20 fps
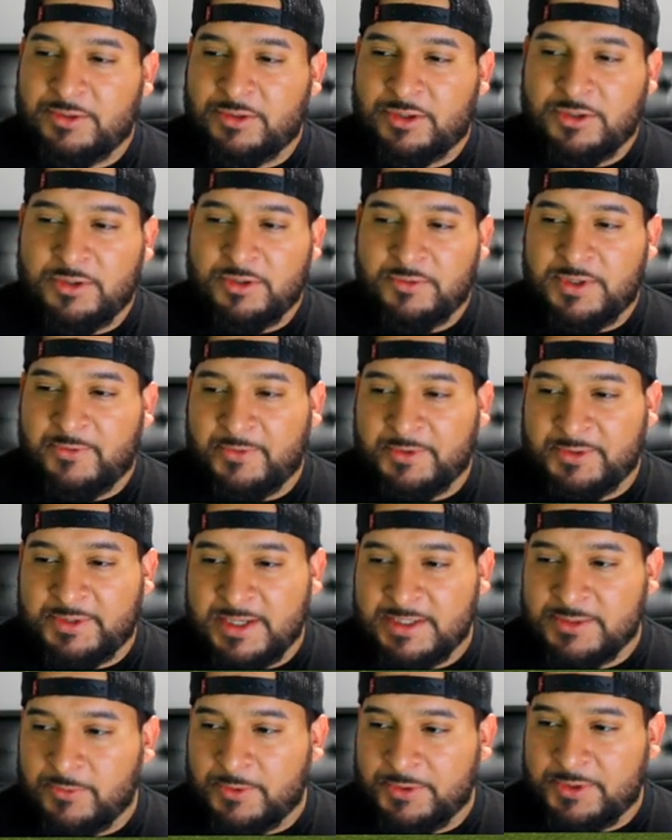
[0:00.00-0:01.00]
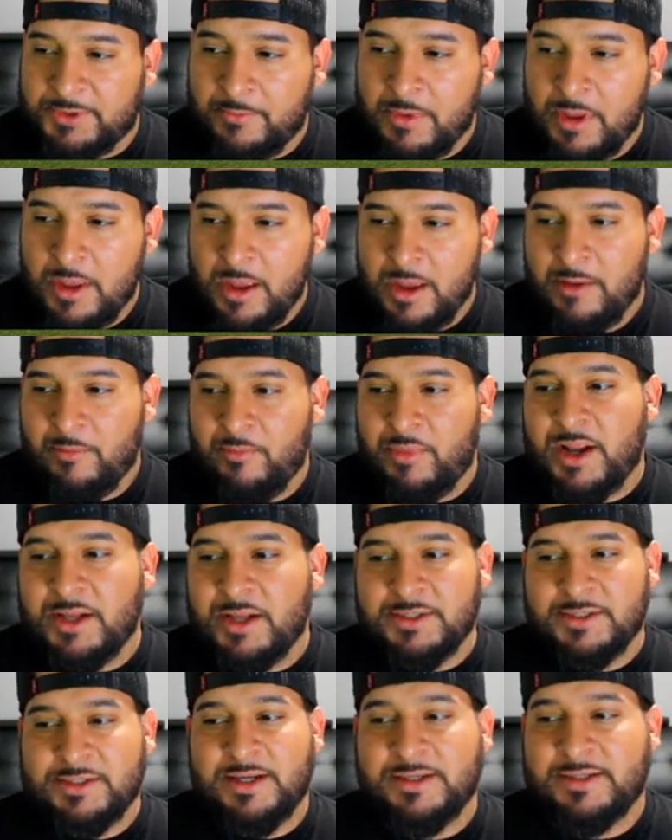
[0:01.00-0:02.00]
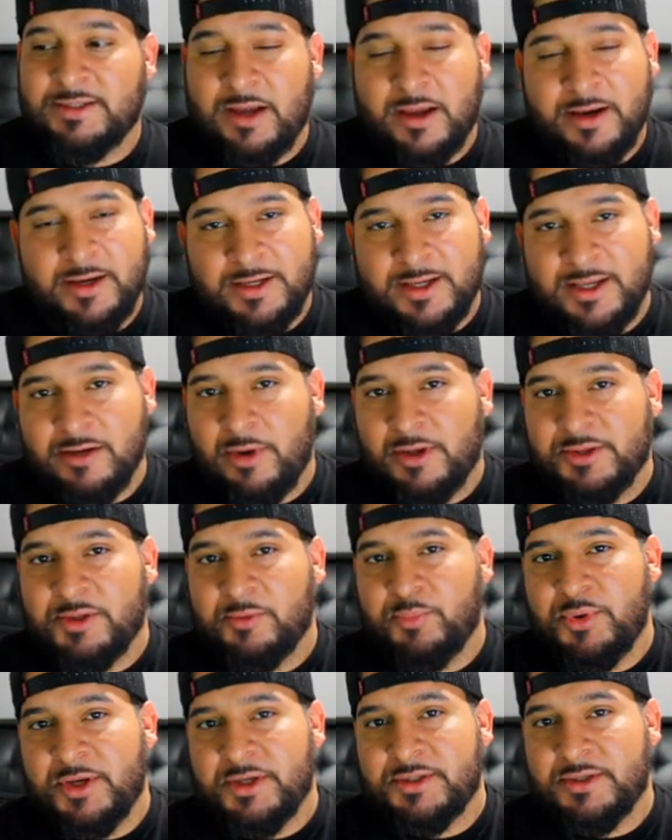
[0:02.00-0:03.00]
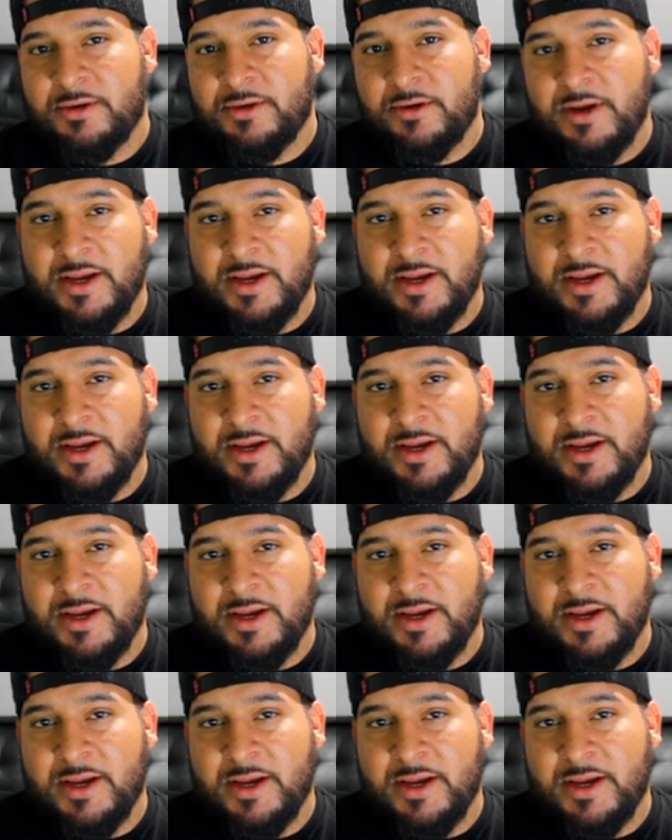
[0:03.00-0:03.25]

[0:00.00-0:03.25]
You can do different things with them, but I just like to kind of get him out the picture,